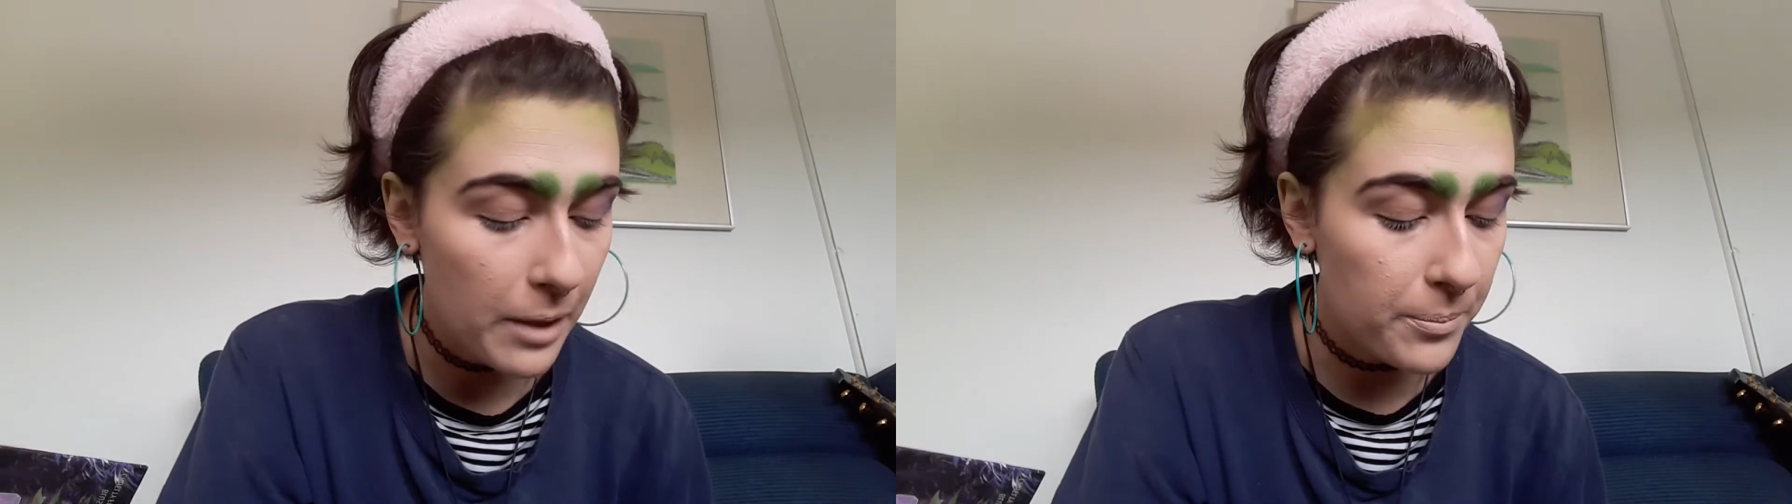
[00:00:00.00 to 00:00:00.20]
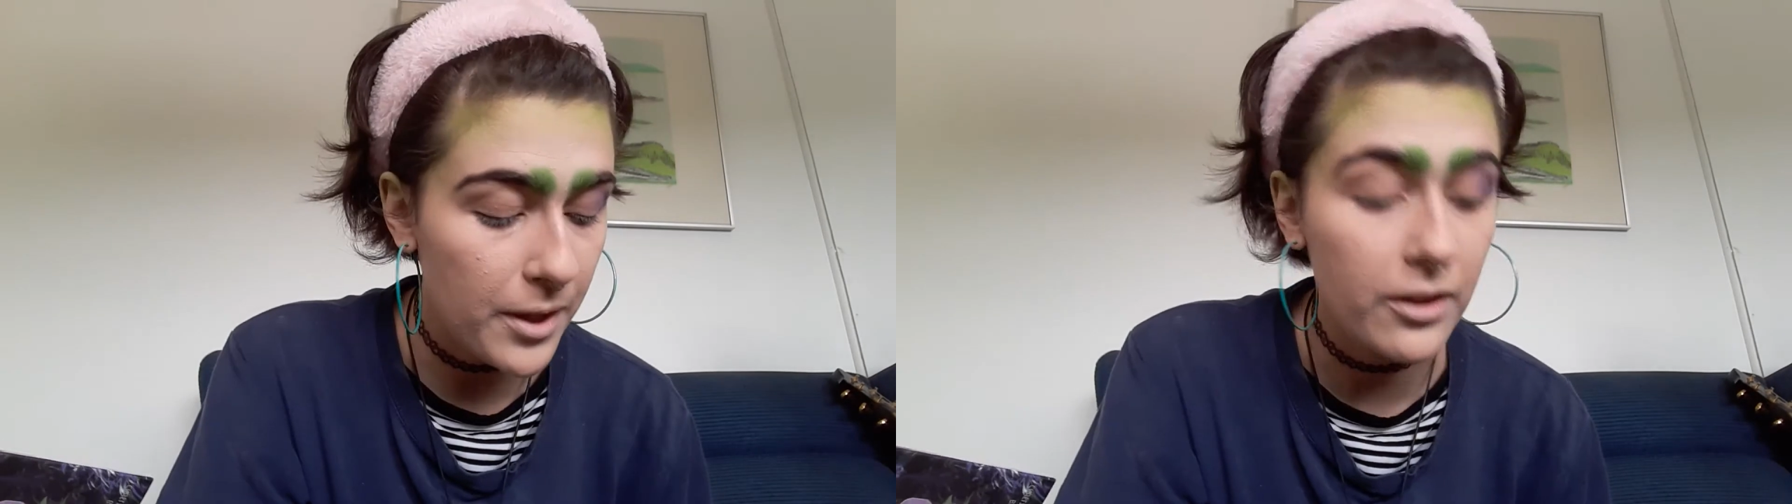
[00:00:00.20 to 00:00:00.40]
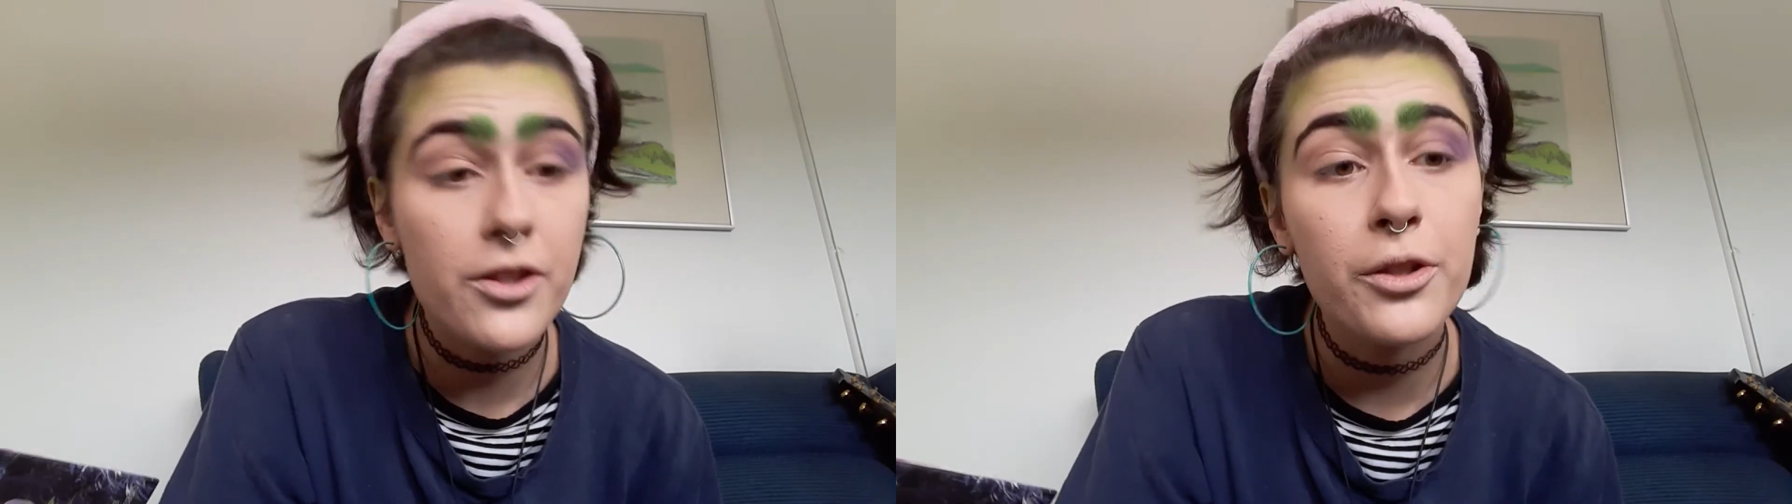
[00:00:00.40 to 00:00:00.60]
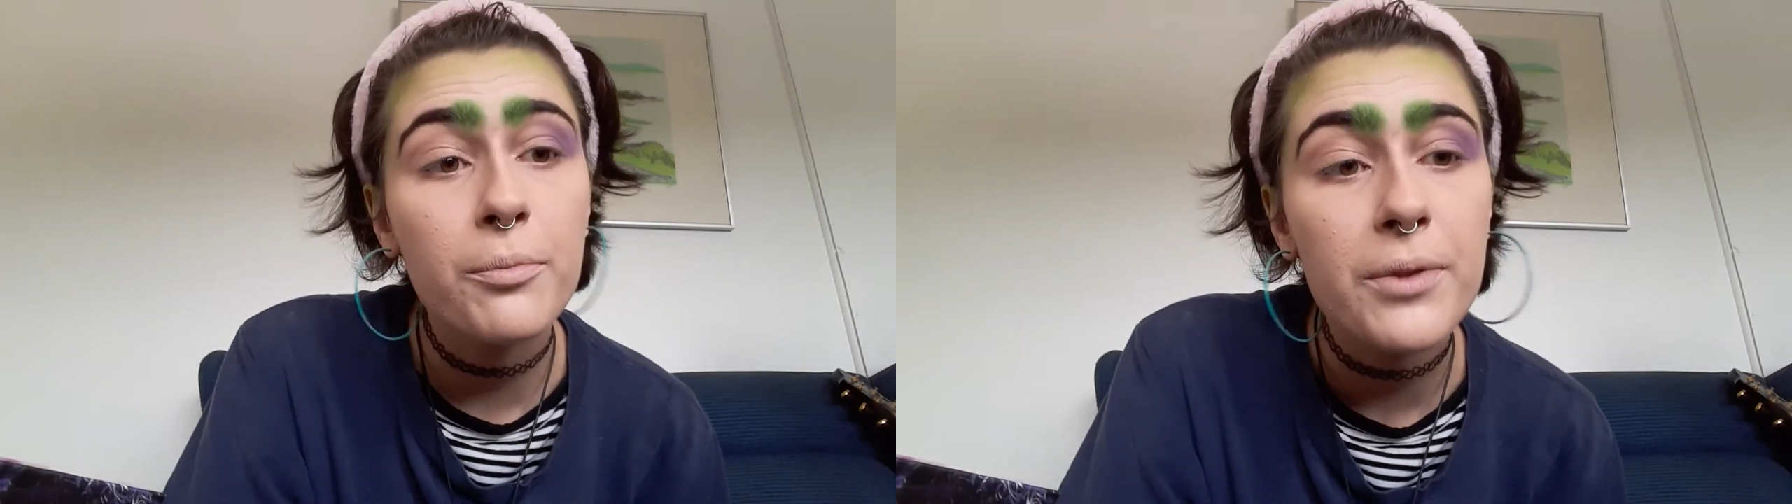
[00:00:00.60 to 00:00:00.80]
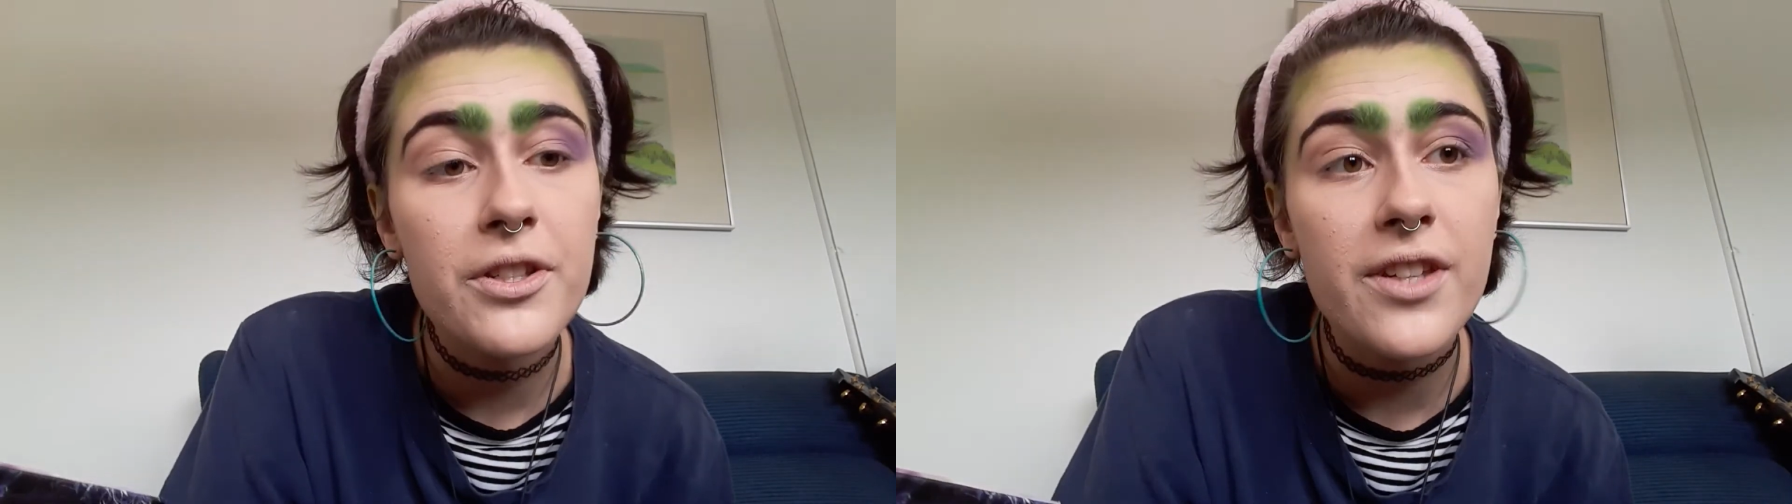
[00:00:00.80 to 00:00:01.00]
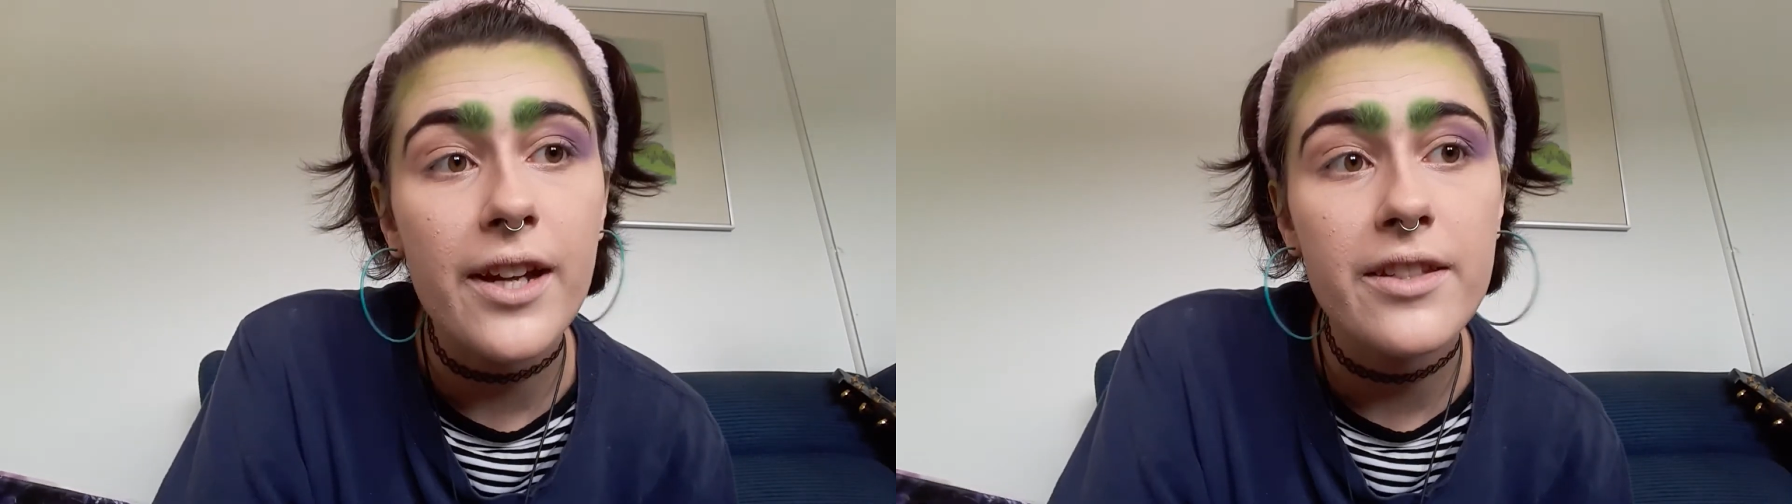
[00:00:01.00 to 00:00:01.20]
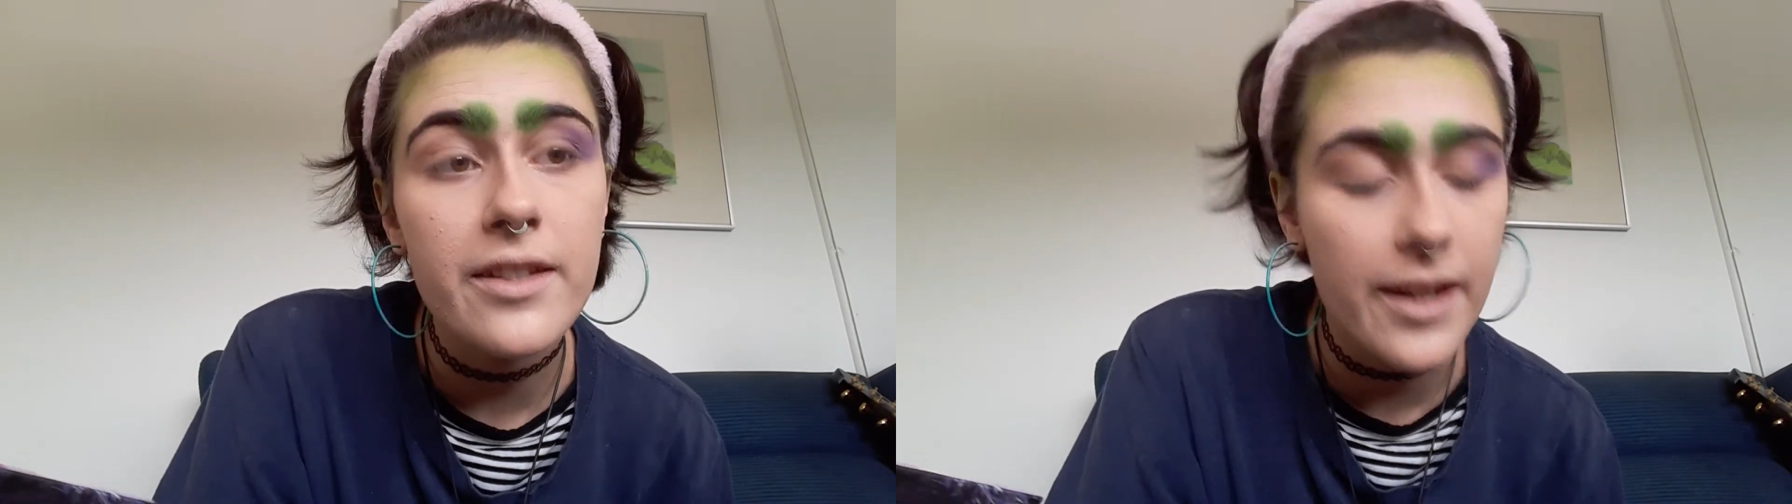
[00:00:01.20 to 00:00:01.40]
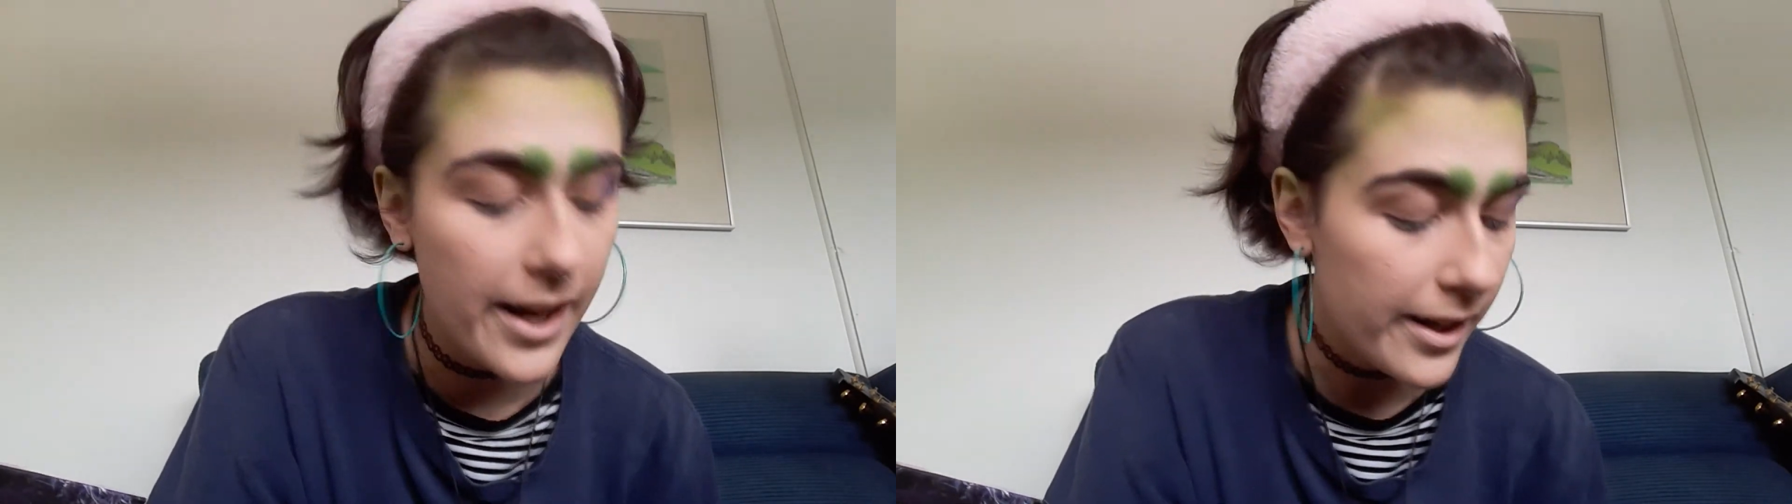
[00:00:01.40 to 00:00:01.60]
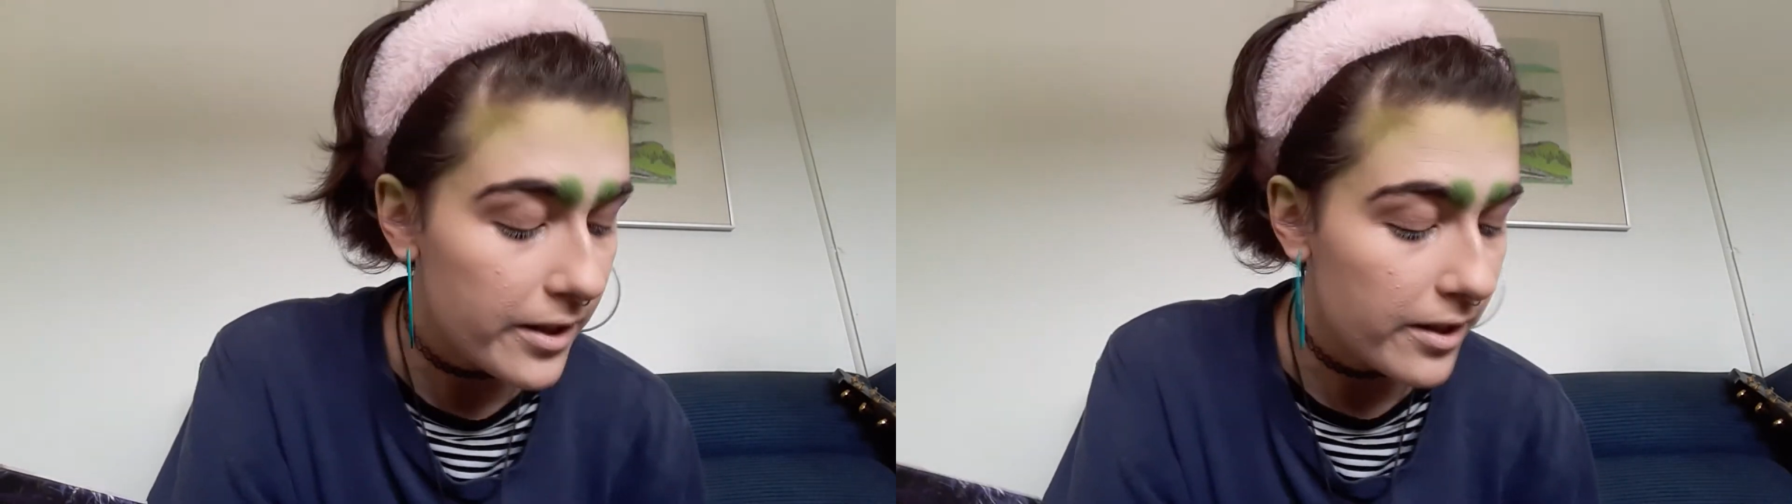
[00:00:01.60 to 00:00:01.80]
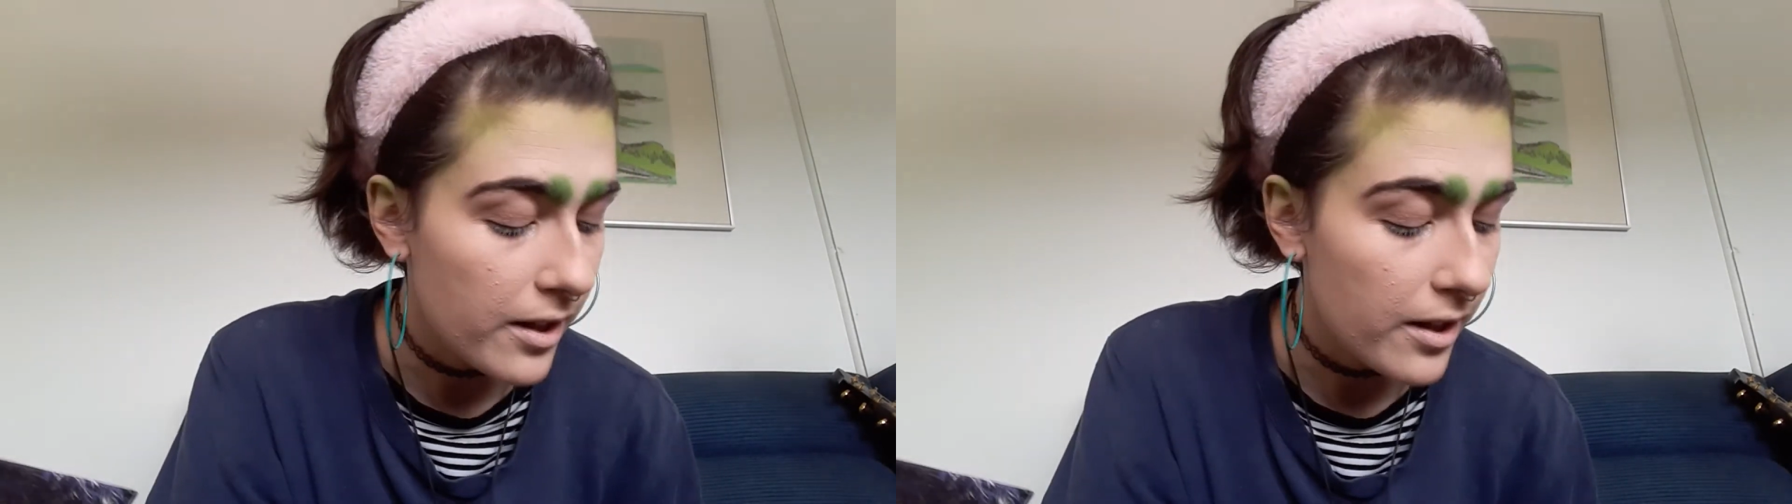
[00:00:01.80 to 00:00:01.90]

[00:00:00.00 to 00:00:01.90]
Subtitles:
being too precise yet,